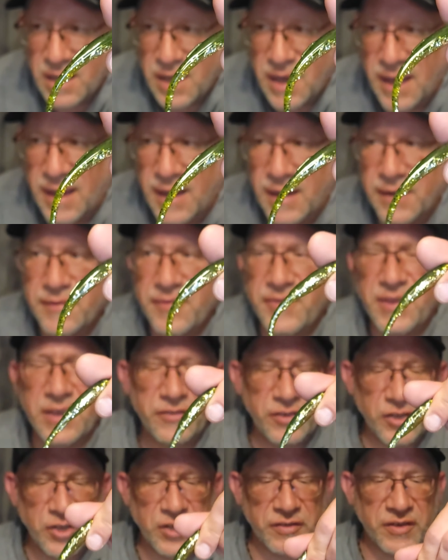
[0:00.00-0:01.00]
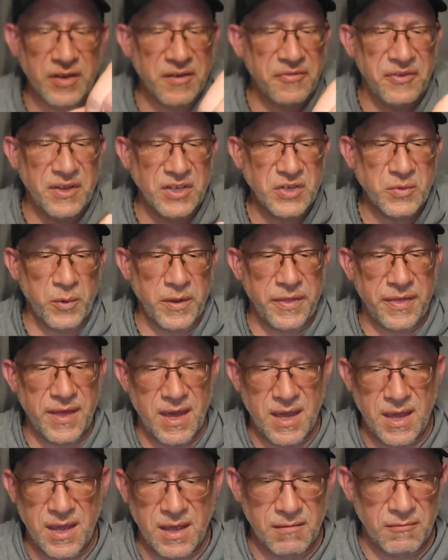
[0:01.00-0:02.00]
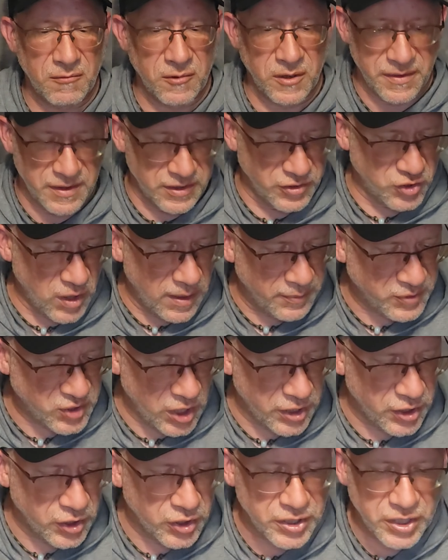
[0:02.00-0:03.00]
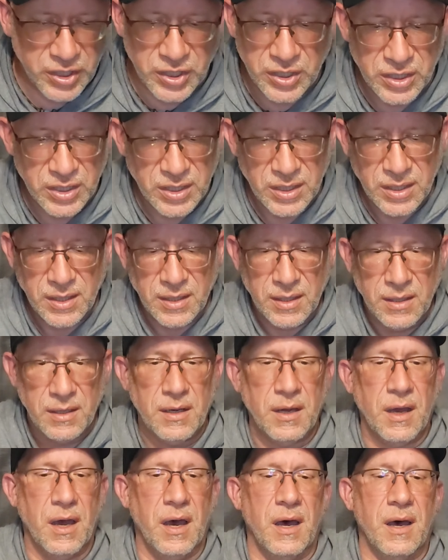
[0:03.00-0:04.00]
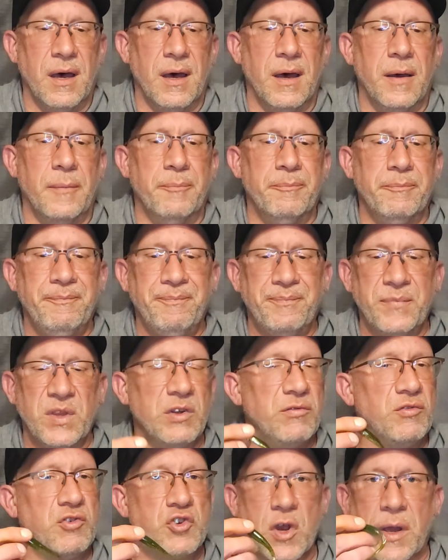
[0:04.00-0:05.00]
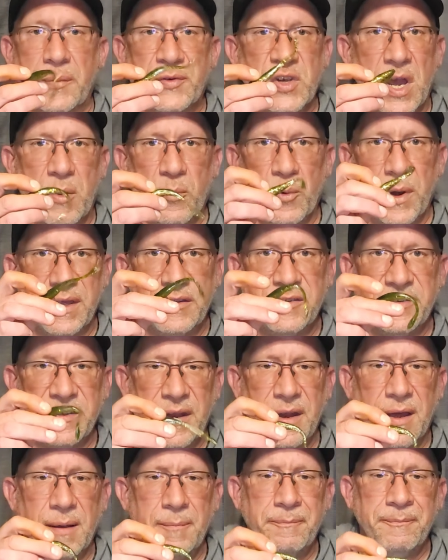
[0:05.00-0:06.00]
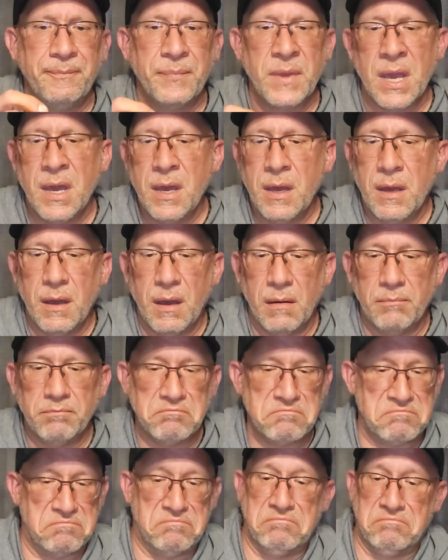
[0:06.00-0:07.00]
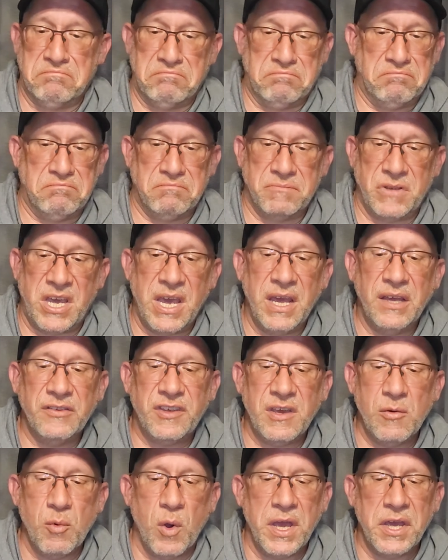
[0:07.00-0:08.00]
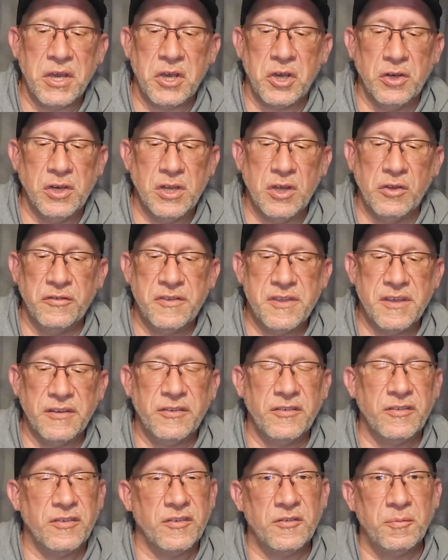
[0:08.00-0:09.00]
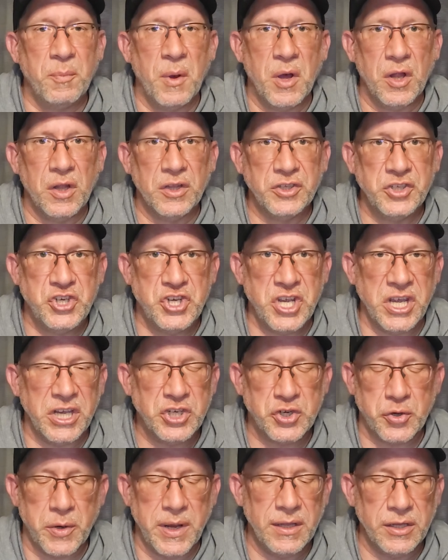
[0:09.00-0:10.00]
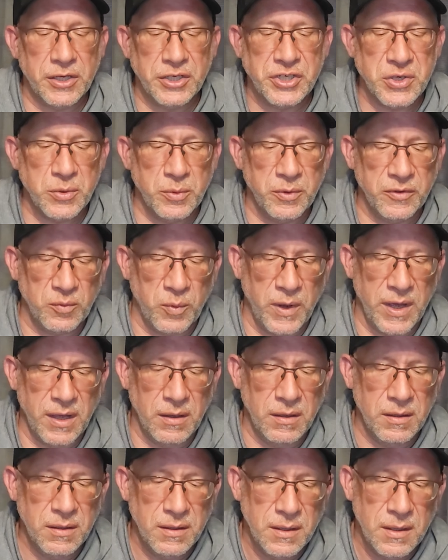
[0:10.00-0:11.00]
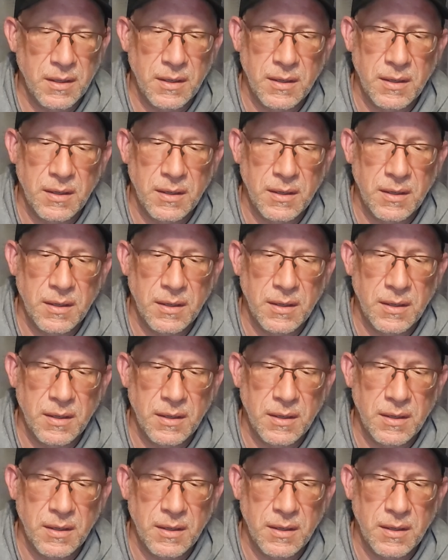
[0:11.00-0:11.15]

And this you're just going to fish with a drop shot hook, drop shot rig setup. Can't see why you couldn't use this as a small jig trailer too as well.